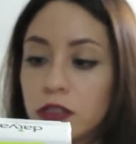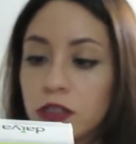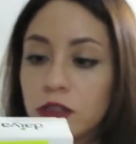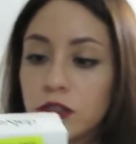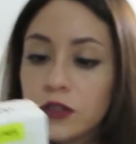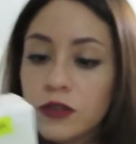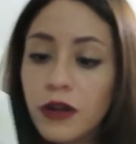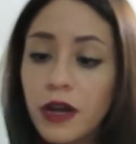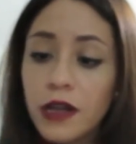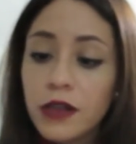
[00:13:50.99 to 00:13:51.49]
to
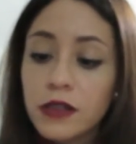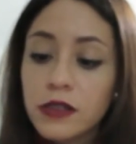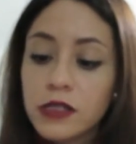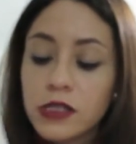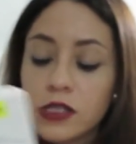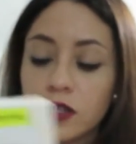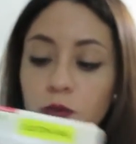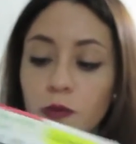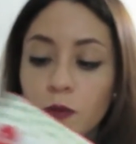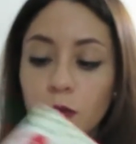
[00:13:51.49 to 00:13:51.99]
try
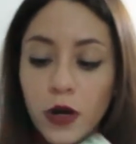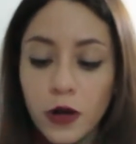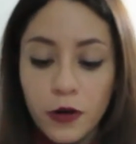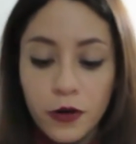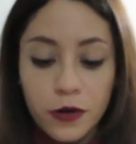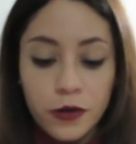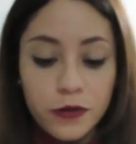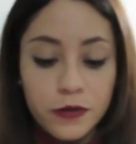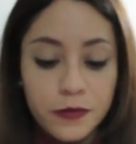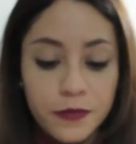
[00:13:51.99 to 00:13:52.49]
this
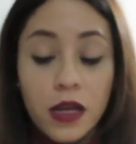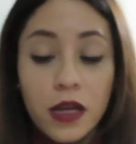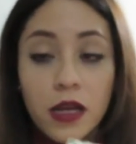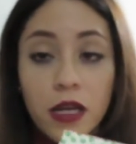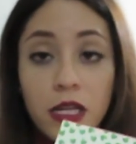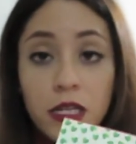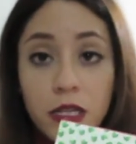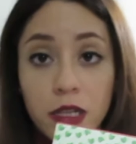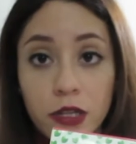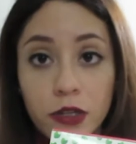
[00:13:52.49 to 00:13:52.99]
tomorrow.
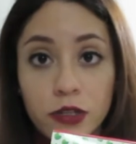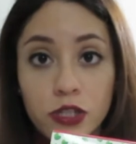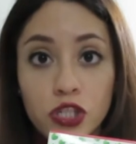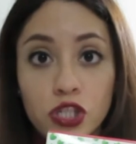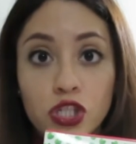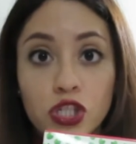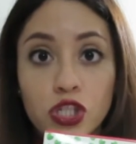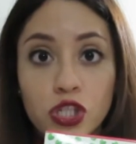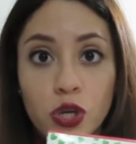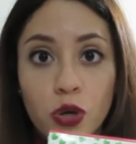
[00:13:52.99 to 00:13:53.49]
It looks
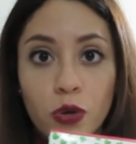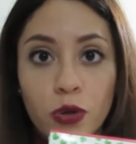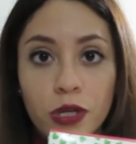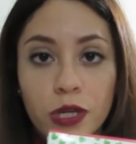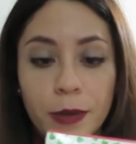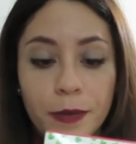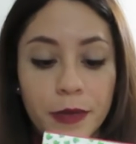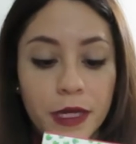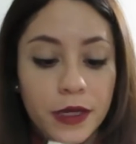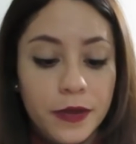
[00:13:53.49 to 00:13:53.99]
so
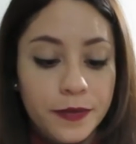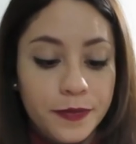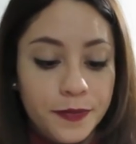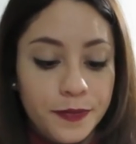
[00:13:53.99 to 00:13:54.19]
yummy.